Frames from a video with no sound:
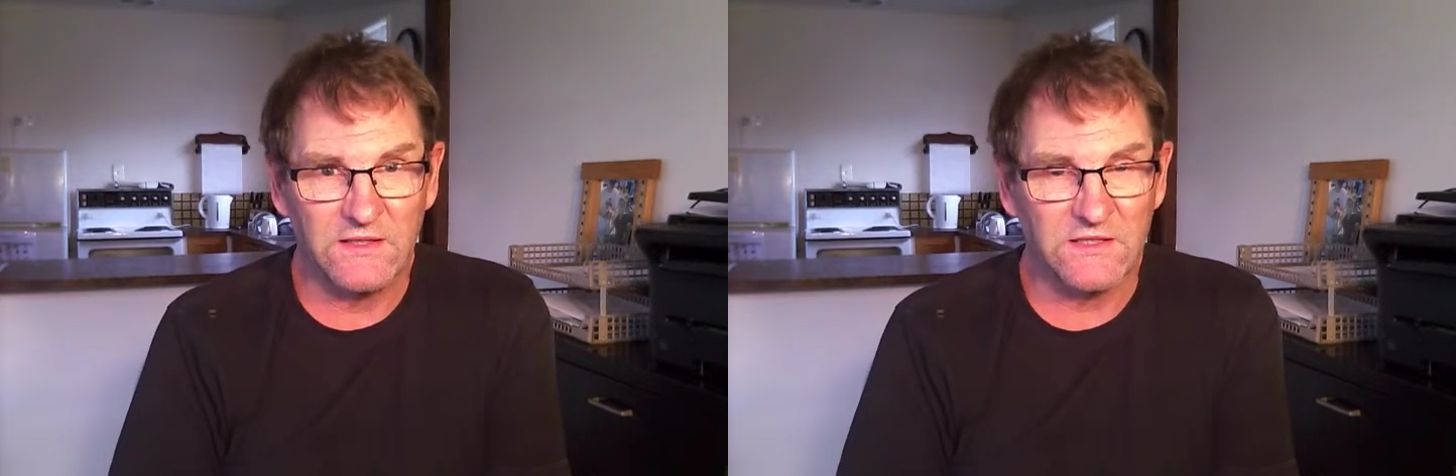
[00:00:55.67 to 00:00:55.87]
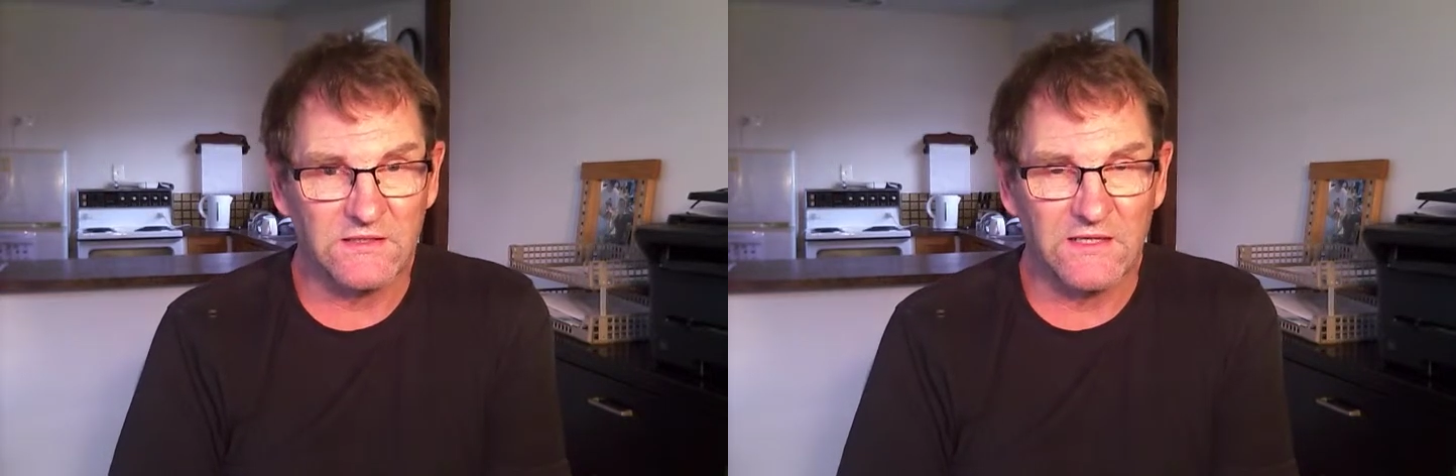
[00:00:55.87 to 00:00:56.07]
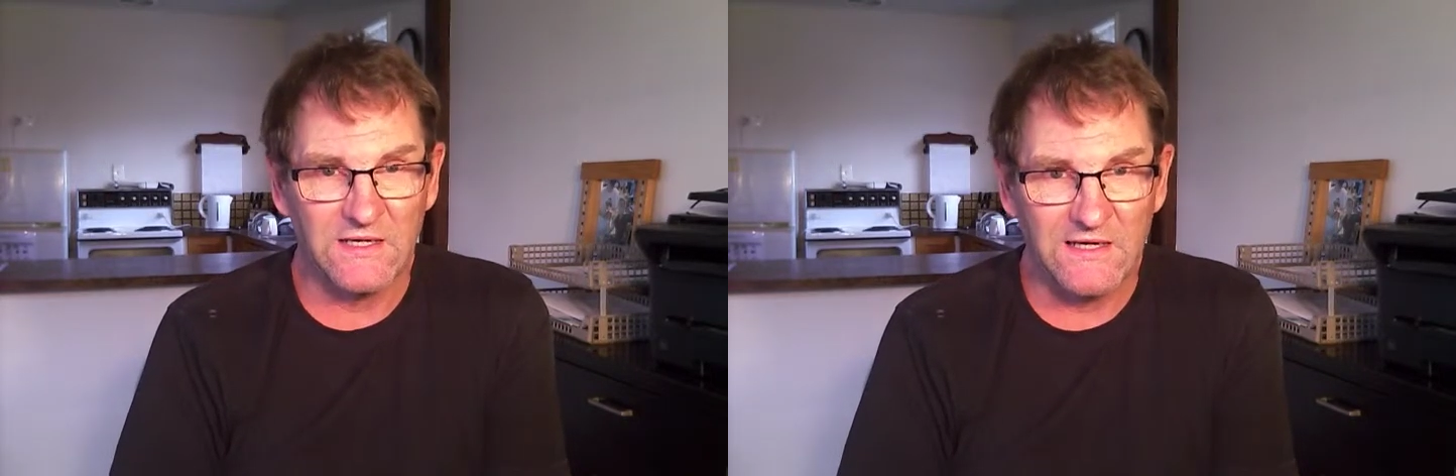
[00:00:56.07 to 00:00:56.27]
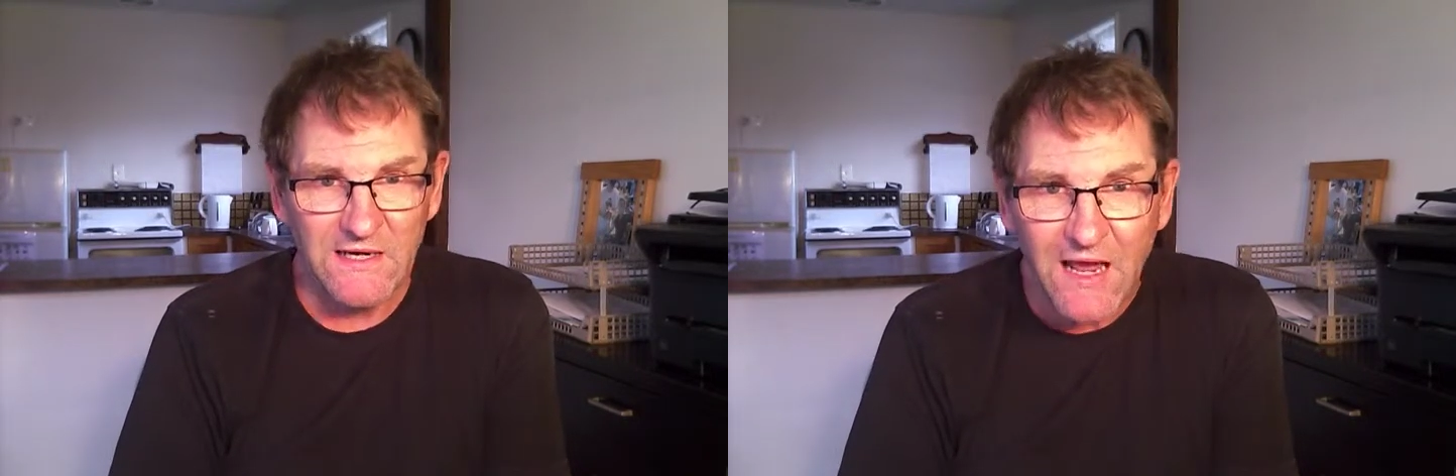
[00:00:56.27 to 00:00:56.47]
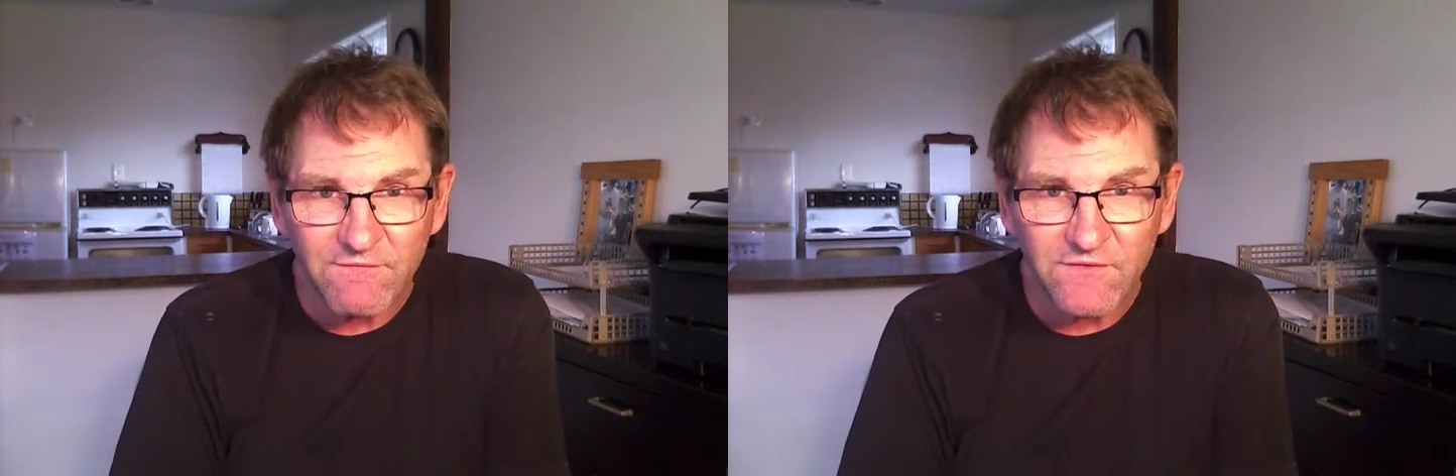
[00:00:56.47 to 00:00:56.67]
just
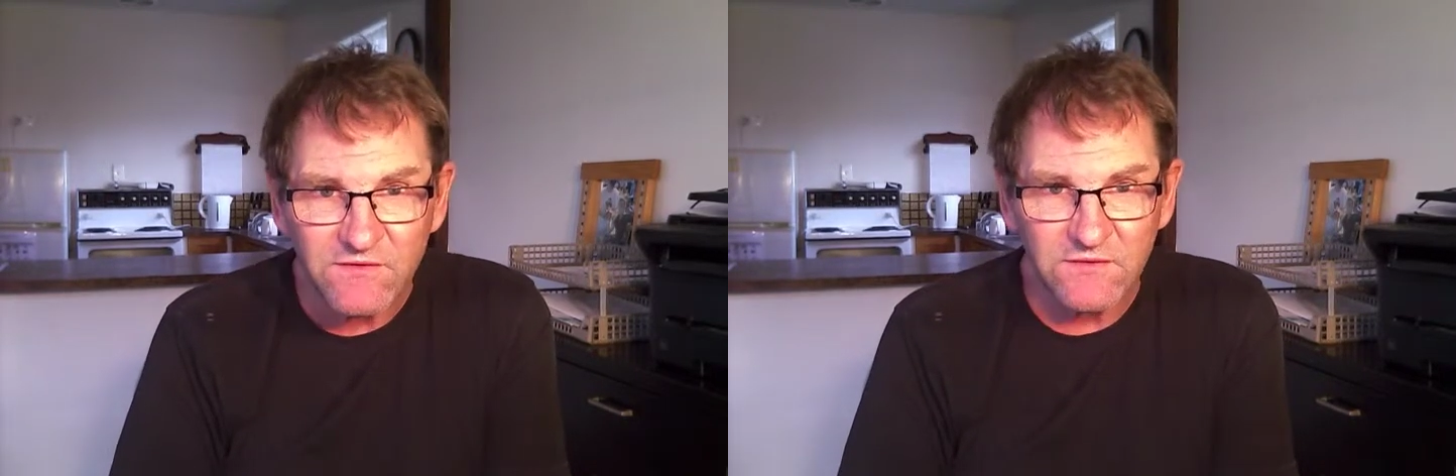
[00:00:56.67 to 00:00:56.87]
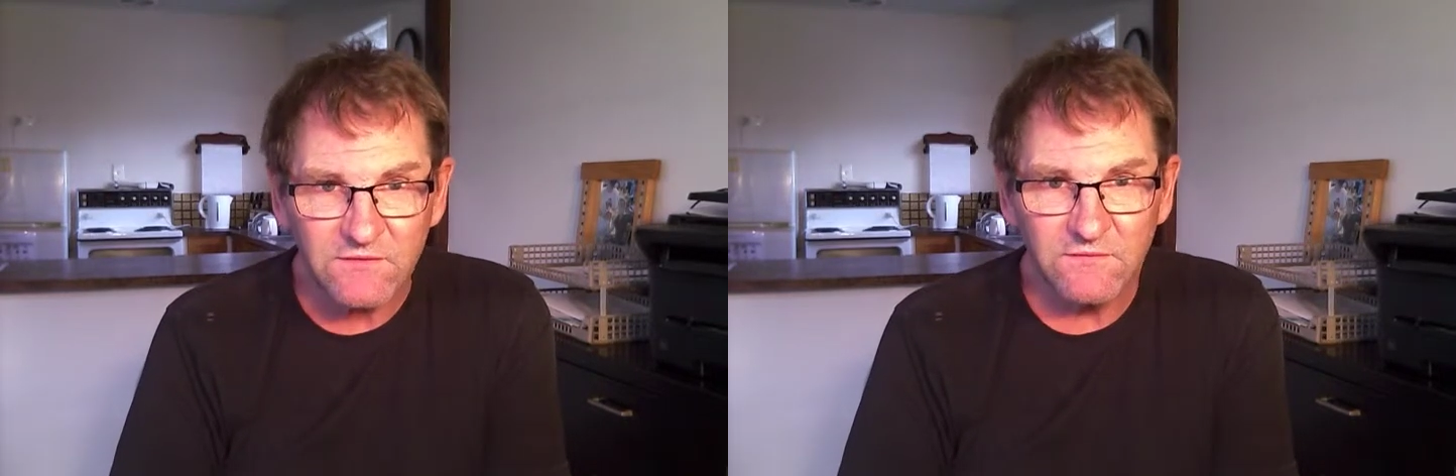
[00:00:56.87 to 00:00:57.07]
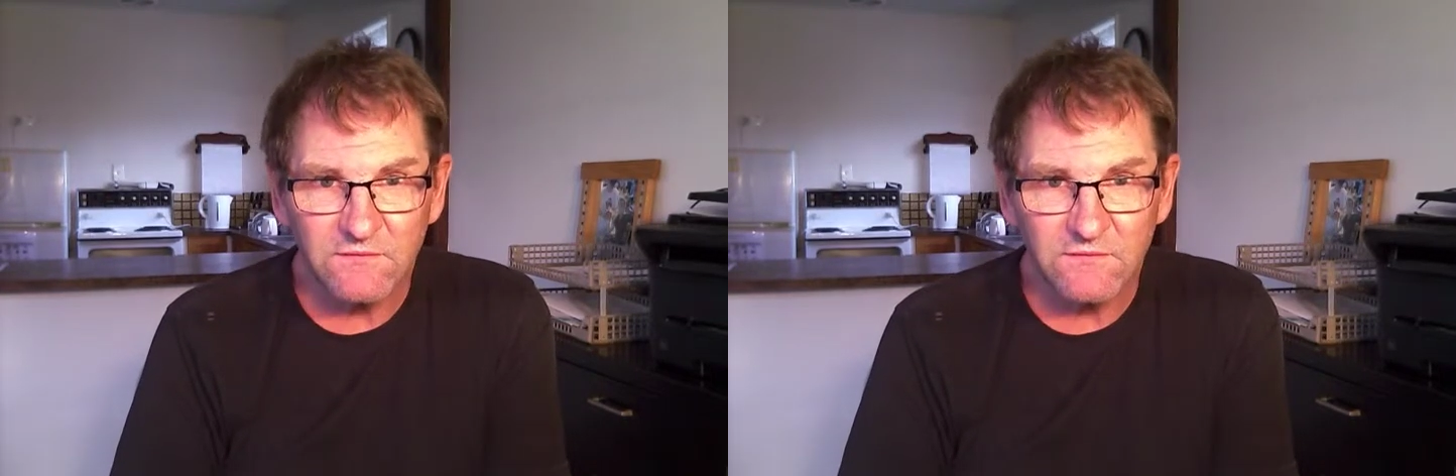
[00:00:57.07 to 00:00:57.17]
loves.